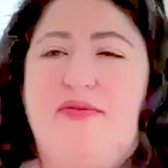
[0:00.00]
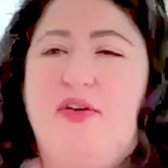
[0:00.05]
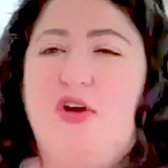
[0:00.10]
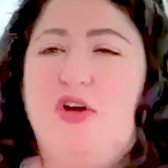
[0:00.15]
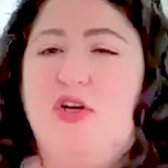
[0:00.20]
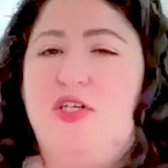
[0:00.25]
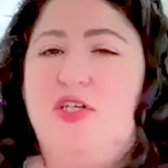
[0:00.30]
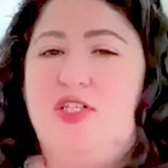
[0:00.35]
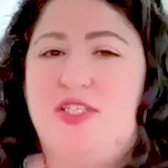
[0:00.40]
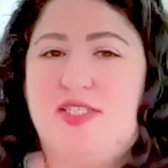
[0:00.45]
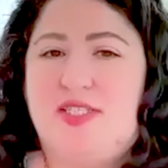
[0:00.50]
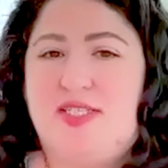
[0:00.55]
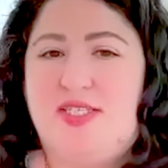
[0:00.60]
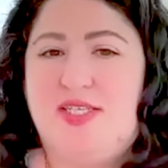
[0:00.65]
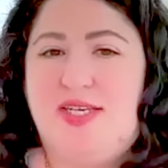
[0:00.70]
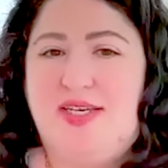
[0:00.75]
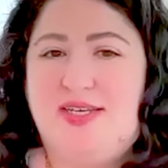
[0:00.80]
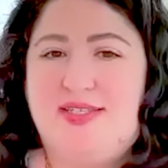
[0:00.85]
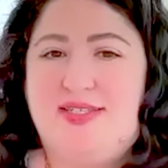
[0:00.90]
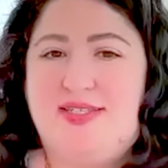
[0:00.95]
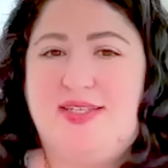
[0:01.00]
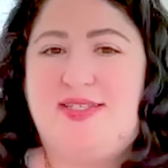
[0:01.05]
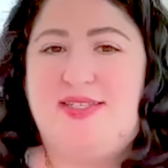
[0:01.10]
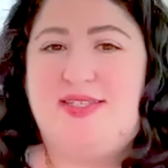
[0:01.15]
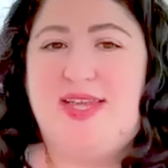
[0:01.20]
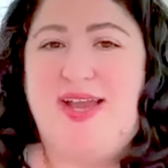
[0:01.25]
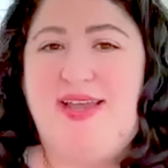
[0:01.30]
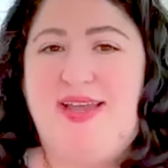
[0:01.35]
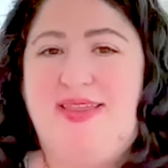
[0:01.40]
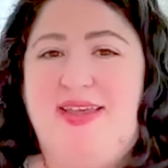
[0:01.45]
of urgency is a
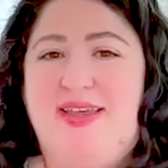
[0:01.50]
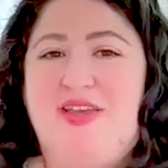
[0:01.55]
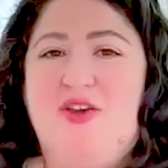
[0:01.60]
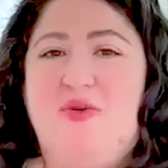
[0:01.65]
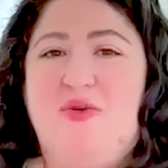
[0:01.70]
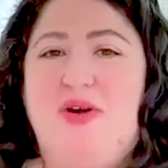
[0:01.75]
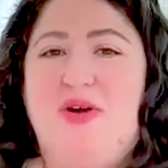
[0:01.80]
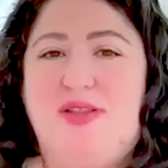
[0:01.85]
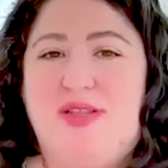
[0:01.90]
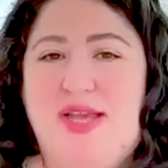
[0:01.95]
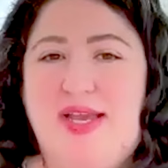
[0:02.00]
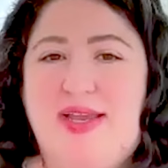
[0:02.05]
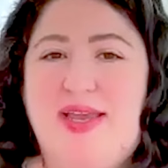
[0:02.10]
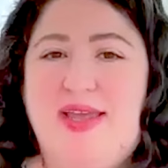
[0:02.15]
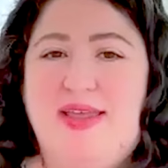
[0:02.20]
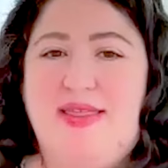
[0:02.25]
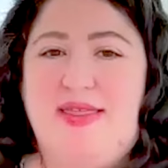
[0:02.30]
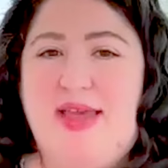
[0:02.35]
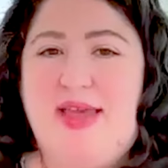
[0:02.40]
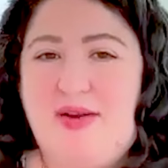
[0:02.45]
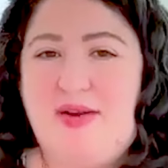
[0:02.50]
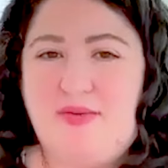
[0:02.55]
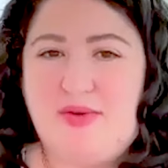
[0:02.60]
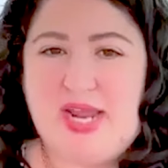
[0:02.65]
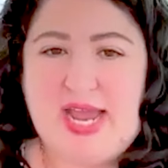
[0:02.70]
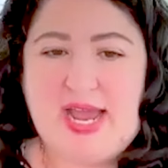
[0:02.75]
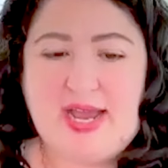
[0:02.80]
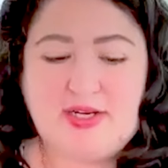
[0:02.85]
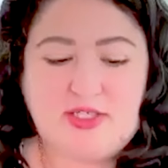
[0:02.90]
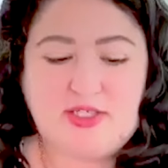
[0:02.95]
sign that you are like in that
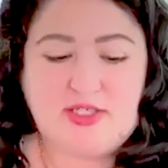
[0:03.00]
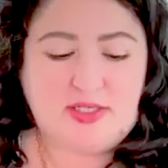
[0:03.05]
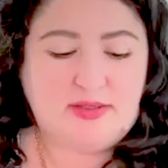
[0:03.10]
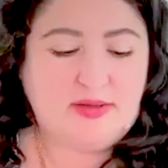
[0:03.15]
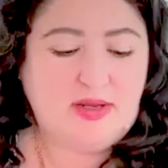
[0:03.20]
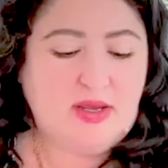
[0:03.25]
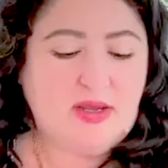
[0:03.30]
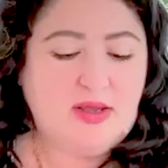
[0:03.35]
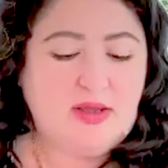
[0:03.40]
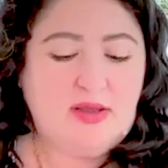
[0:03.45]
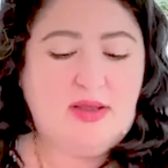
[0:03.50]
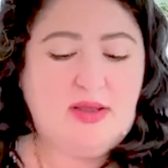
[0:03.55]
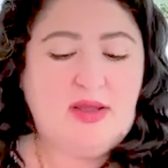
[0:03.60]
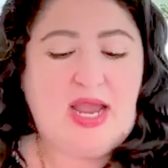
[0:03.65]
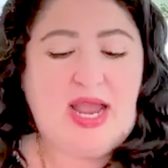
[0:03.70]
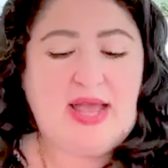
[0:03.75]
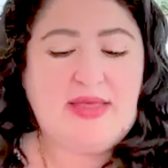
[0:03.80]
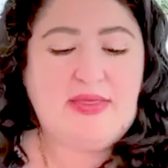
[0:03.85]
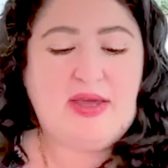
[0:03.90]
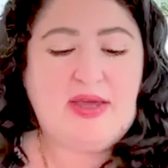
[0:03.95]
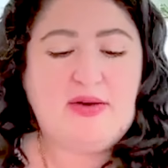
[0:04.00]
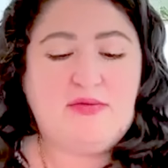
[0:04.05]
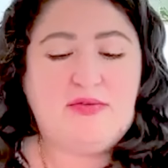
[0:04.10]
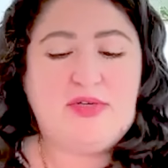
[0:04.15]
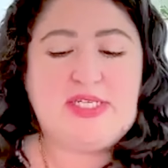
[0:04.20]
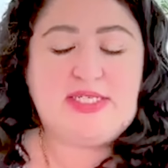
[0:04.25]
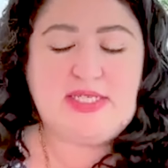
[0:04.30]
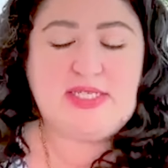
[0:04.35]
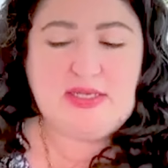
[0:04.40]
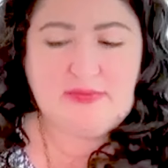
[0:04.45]
reaction. Mm-hmm. And then
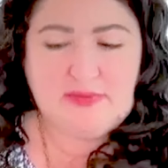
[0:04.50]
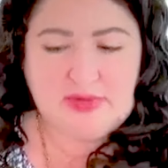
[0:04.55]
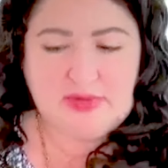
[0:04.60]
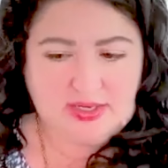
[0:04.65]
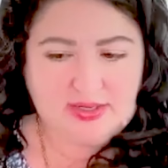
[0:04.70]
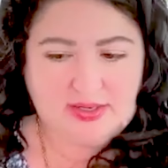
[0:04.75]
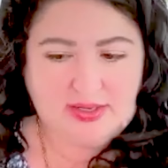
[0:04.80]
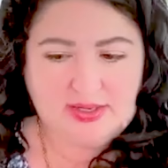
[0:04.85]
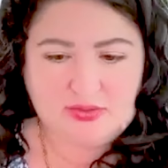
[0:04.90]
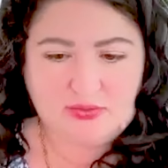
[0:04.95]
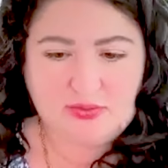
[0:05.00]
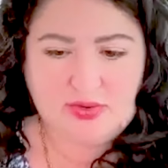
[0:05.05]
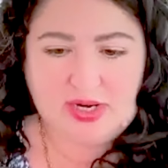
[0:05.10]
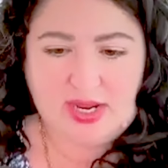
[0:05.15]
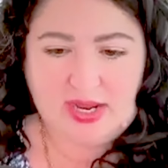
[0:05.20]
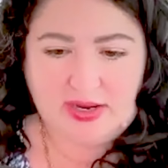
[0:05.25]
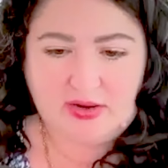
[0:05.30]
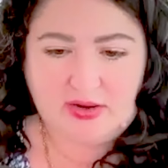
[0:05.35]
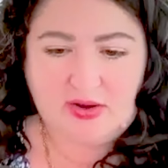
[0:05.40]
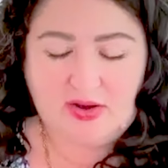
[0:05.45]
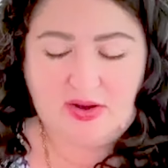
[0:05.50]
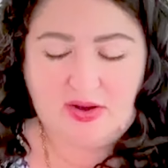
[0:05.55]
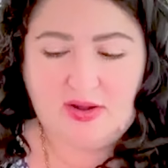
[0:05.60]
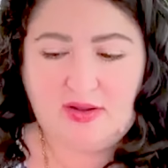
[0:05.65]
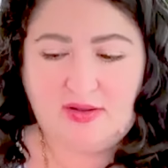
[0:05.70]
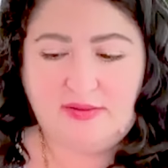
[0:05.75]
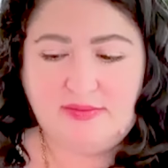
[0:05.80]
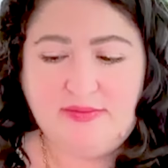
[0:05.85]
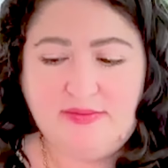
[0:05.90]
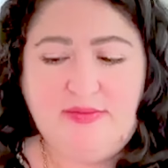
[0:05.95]
receiving is what I
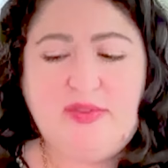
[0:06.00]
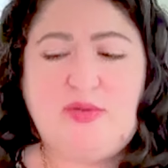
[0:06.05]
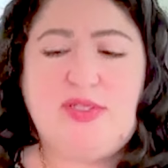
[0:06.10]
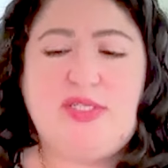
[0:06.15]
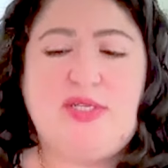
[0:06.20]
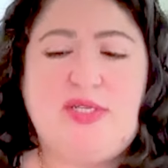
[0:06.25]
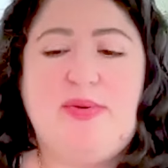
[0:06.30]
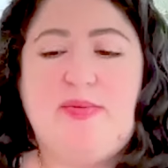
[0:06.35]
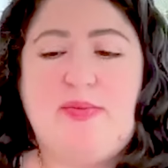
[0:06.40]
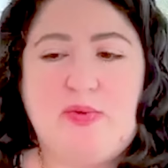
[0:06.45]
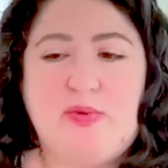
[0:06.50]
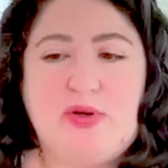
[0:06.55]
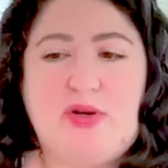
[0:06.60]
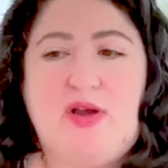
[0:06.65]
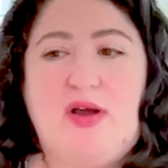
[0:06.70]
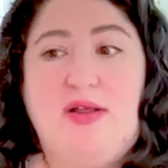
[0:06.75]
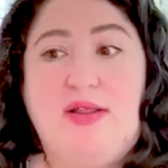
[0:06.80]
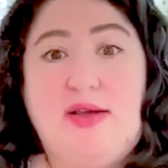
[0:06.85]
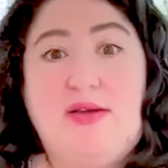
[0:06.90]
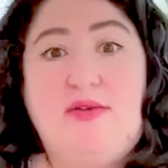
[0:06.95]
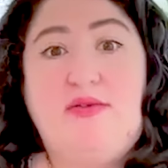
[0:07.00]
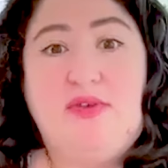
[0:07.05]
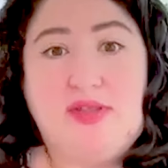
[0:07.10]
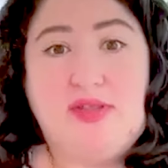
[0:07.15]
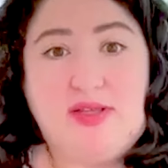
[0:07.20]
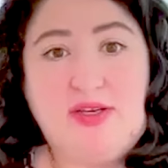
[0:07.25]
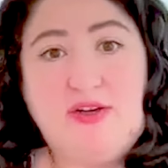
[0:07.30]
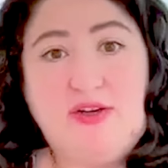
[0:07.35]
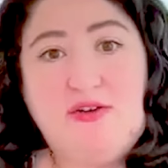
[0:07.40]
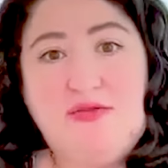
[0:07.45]
call, it's what some people would call like
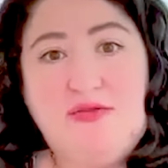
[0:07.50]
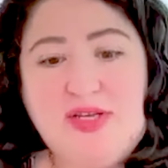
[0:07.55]
feeling your